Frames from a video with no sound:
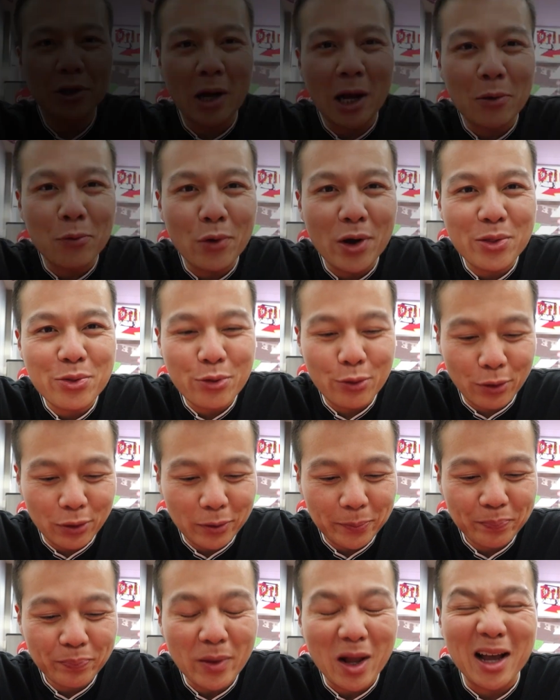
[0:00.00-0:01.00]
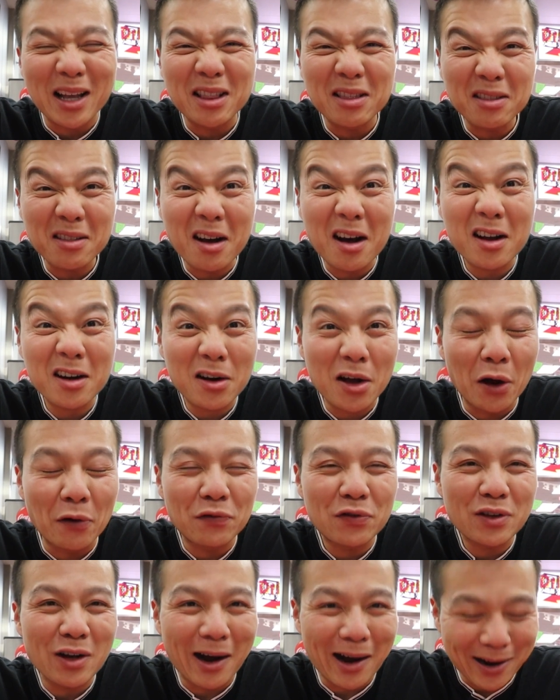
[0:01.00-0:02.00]
So I went through a lot of
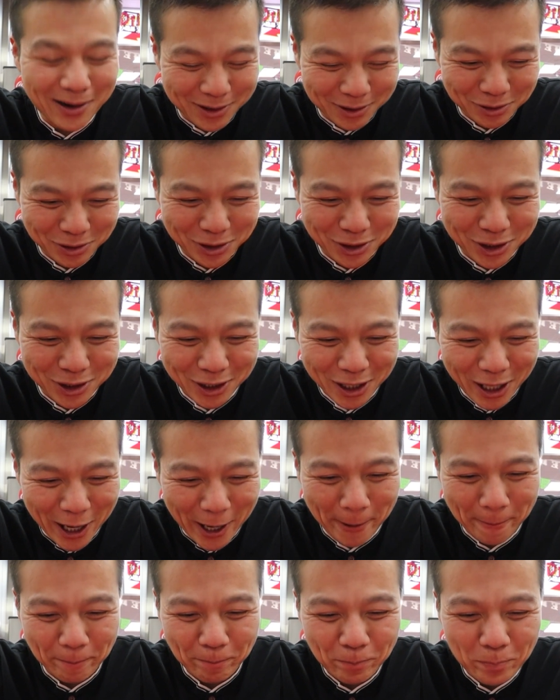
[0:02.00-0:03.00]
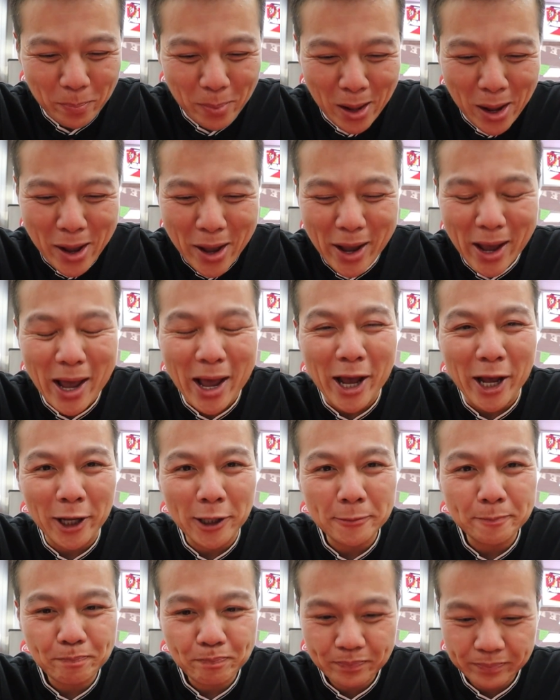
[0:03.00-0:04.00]
tacos today,
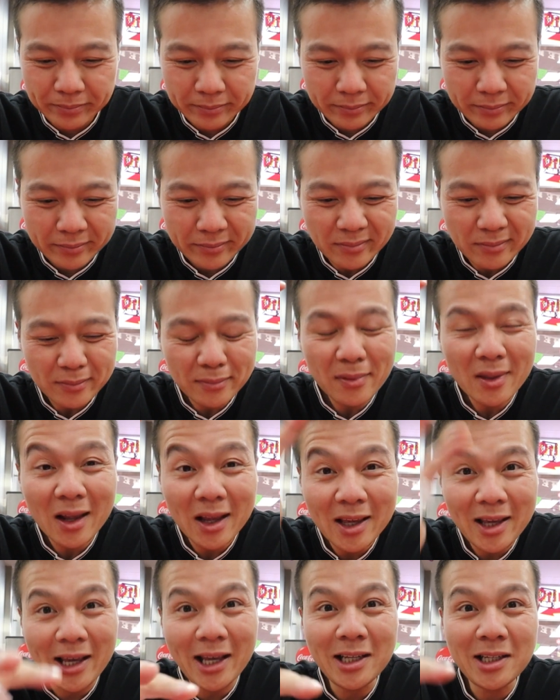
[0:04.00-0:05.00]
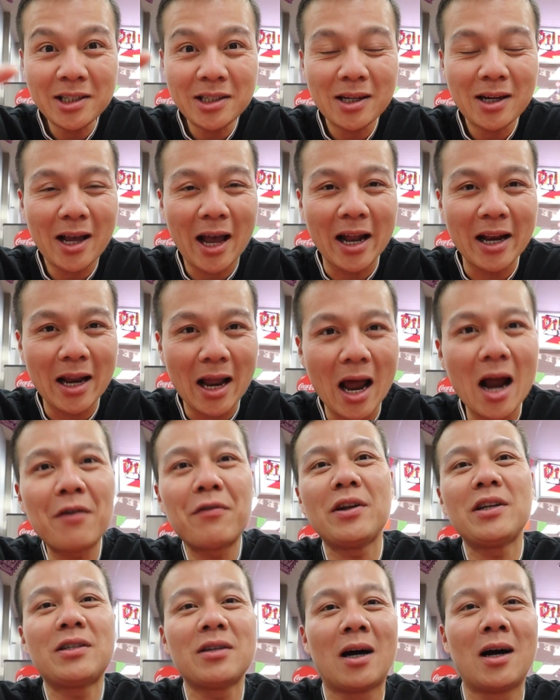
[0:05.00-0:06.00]
and each and
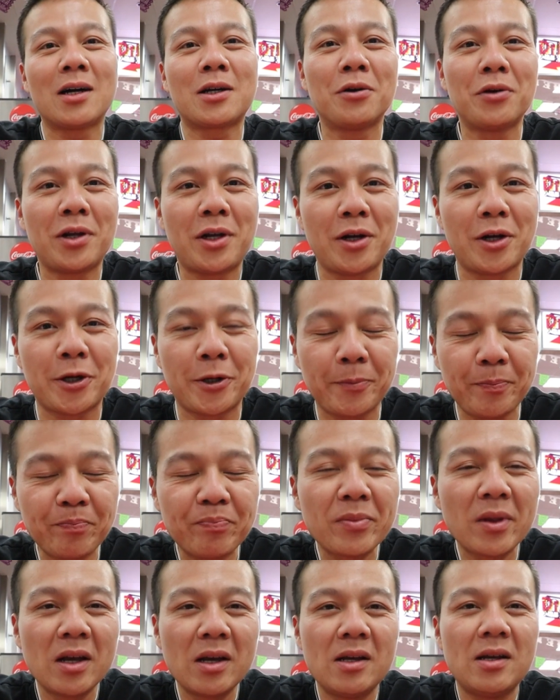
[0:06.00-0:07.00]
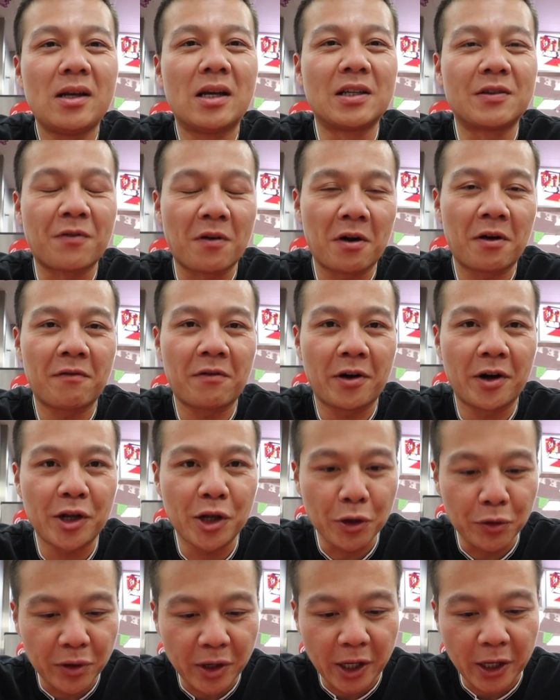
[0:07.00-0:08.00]
every taco here is very
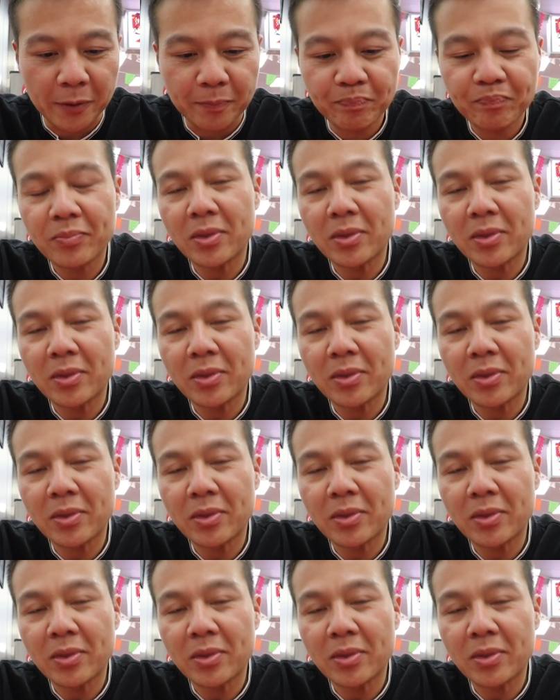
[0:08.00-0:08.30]
unique.